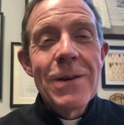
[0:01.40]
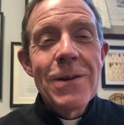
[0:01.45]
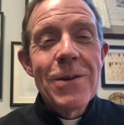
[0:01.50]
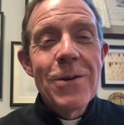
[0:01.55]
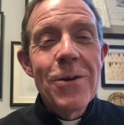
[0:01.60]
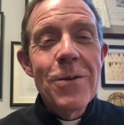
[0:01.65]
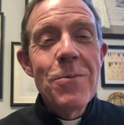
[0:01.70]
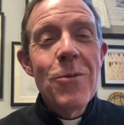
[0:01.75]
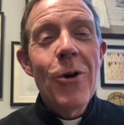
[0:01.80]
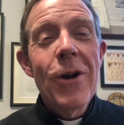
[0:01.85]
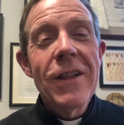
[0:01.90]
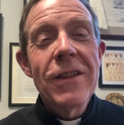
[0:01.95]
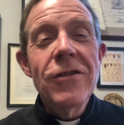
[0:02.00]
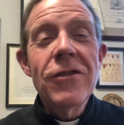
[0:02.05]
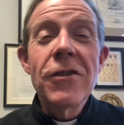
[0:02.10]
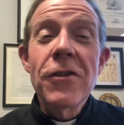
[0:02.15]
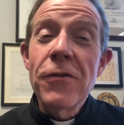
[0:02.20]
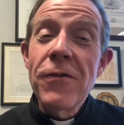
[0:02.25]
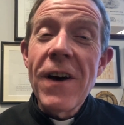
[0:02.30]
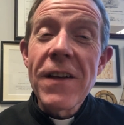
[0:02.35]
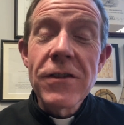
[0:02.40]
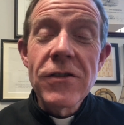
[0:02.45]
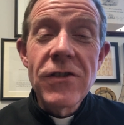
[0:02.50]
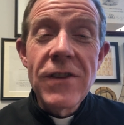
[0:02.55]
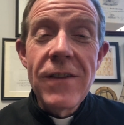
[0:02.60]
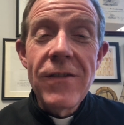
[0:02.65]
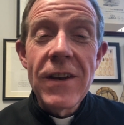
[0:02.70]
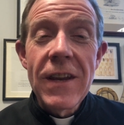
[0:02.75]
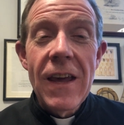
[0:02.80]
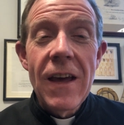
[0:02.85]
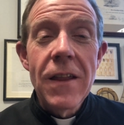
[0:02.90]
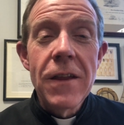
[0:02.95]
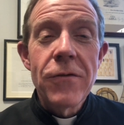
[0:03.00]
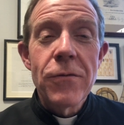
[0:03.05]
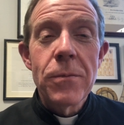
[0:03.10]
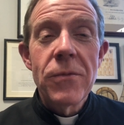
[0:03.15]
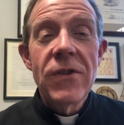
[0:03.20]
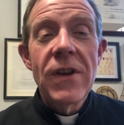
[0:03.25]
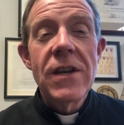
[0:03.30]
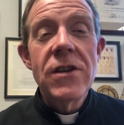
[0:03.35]
Good morning. This is Father Stephen Kelly
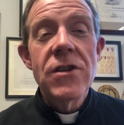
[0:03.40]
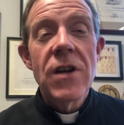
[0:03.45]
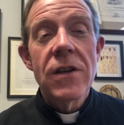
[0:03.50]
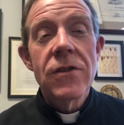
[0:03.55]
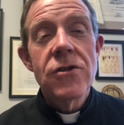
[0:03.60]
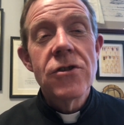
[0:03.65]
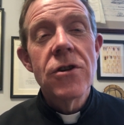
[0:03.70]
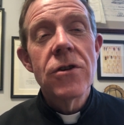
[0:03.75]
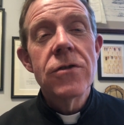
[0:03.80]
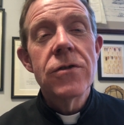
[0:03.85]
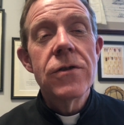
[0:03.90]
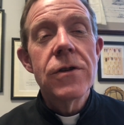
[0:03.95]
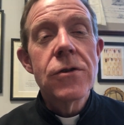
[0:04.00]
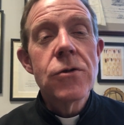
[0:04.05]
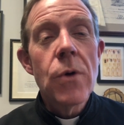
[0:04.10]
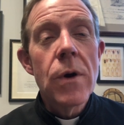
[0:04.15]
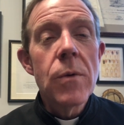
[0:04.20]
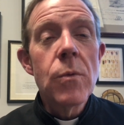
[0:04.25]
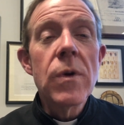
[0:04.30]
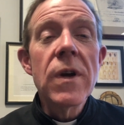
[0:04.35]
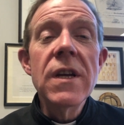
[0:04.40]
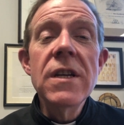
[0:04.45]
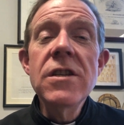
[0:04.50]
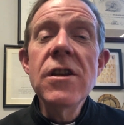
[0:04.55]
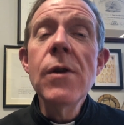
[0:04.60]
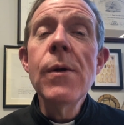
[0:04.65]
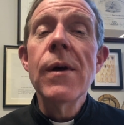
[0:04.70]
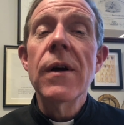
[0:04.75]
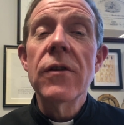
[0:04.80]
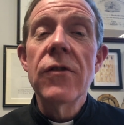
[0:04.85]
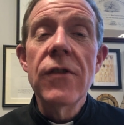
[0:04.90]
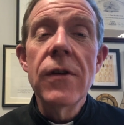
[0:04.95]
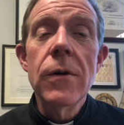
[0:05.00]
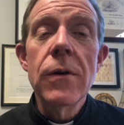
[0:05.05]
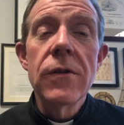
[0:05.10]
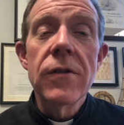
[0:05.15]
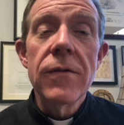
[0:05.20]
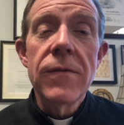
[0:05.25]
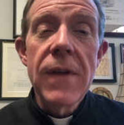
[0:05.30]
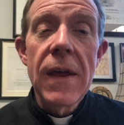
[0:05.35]
from St. John's Church in Detroit. We're continuing our
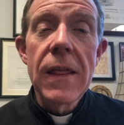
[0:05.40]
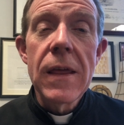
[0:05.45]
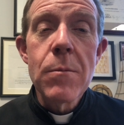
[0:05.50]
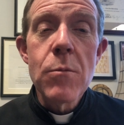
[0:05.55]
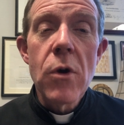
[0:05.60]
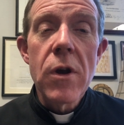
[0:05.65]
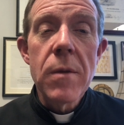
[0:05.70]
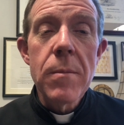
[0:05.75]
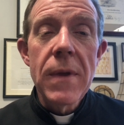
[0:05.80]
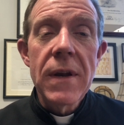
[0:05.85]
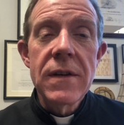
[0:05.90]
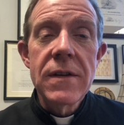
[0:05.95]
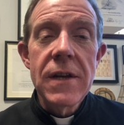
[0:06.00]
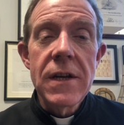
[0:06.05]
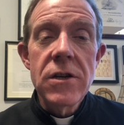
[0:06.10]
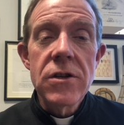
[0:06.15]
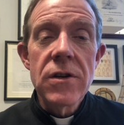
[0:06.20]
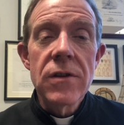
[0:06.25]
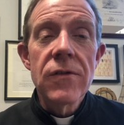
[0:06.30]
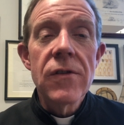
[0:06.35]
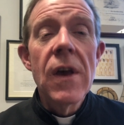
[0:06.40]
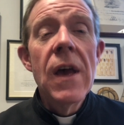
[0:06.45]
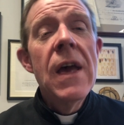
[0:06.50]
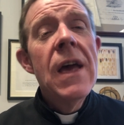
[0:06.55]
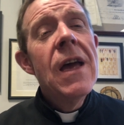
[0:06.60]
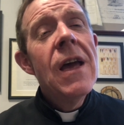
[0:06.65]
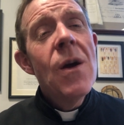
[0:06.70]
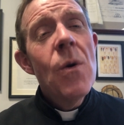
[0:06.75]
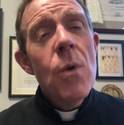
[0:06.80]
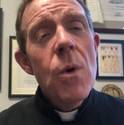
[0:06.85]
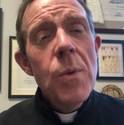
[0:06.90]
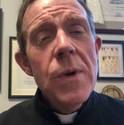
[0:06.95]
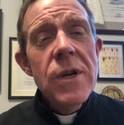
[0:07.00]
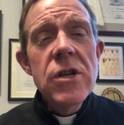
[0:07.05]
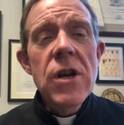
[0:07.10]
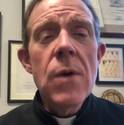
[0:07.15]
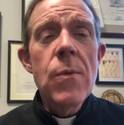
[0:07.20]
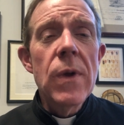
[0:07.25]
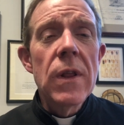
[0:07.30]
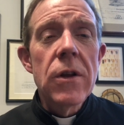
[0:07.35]
series of daily morning meditations, where we
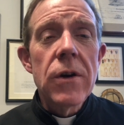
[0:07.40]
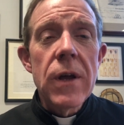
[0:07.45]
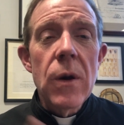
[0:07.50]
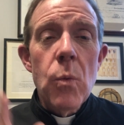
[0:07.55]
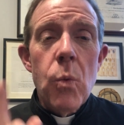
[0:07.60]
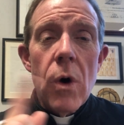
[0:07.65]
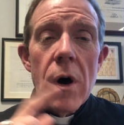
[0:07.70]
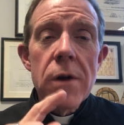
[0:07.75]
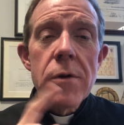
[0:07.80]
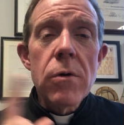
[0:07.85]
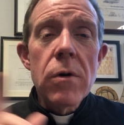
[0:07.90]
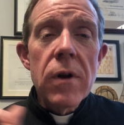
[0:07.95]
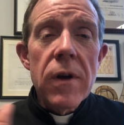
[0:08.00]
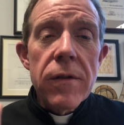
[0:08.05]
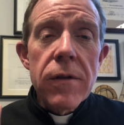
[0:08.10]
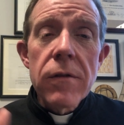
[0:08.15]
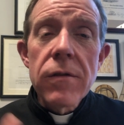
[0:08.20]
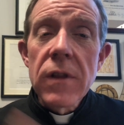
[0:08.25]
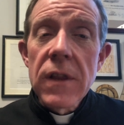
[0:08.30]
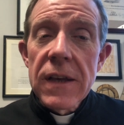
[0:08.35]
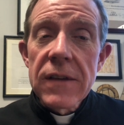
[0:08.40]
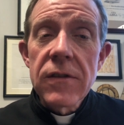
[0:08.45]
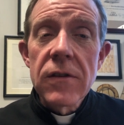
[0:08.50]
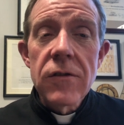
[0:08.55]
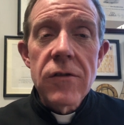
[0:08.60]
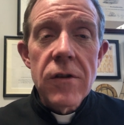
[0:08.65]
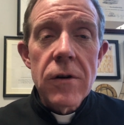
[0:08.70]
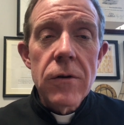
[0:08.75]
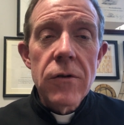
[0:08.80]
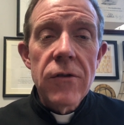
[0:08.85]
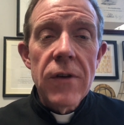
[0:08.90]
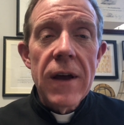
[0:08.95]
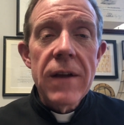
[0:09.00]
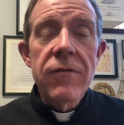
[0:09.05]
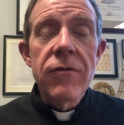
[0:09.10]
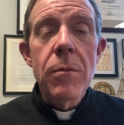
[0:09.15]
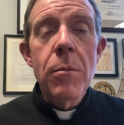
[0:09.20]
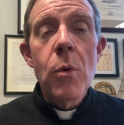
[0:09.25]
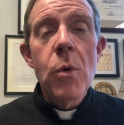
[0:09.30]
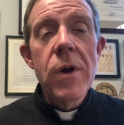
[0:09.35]
generally look at one or another of the lessons that are assigned
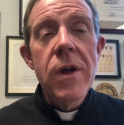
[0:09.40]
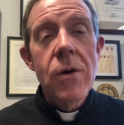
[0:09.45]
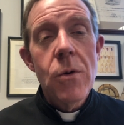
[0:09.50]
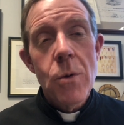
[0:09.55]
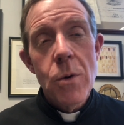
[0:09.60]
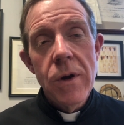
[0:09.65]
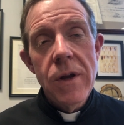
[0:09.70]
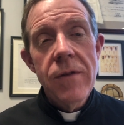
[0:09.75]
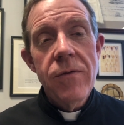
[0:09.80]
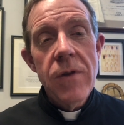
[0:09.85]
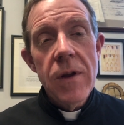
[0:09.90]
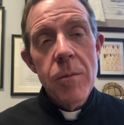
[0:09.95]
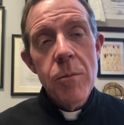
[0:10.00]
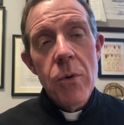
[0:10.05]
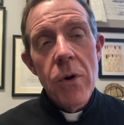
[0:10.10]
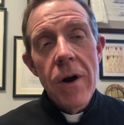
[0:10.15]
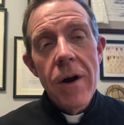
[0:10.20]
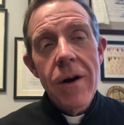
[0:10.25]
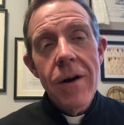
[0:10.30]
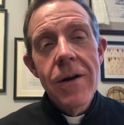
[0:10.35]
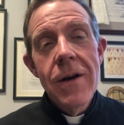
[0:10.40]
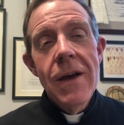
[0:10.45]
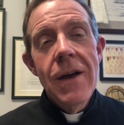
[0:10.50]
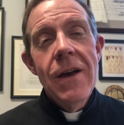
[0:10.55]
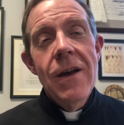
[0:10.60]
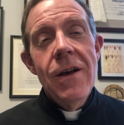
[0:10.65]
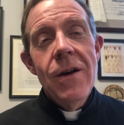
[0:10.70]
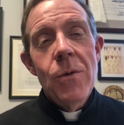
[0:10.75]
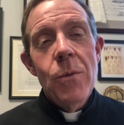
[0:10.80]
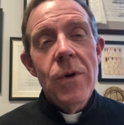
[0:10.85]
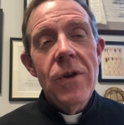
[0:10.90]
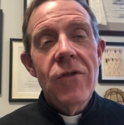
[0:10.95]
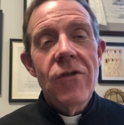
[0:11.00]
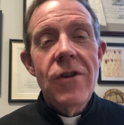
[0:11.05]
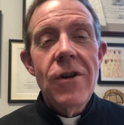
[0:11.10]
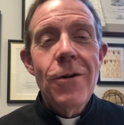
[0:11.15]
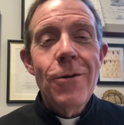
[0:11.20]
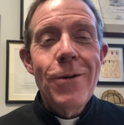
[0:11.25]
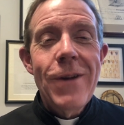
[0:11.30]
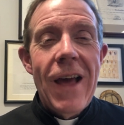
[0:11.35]
for morning or evening prayer, what is
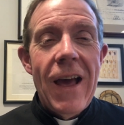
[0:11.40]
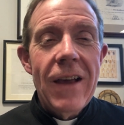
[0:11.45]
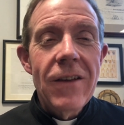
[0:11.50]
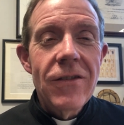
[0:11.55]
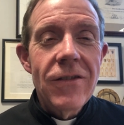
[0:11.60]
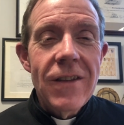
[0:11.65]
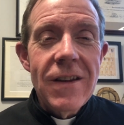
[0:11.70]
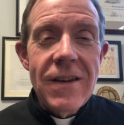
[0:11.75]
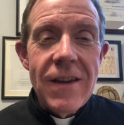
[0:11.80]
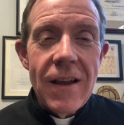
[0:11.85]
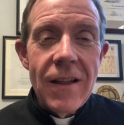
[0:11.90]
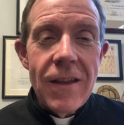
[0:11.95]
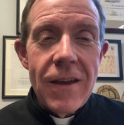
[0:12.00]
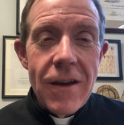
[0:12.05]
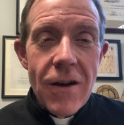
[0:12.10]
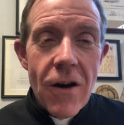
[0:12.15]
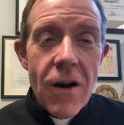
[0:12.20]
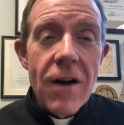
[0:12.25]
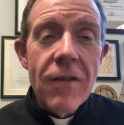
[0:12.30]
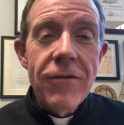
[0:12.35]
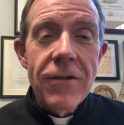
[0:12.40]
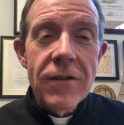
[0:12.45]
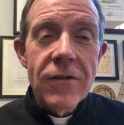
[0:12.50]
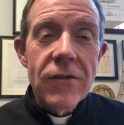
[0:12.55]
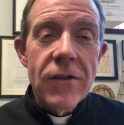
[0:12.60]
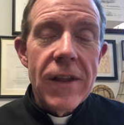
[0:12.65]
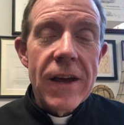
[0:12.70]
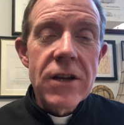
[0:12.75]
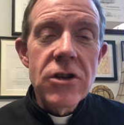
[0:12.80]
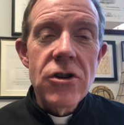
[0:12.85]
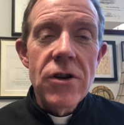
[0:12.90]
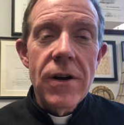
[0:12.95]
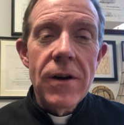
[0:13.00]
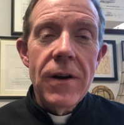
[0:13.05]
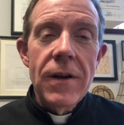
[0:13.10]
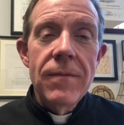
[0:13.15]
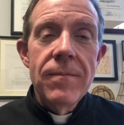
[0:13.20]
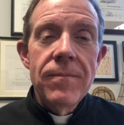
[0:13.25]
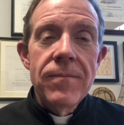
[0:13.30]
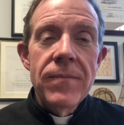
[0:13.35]
known as the Daily Office
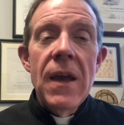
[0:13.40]
Lectionary.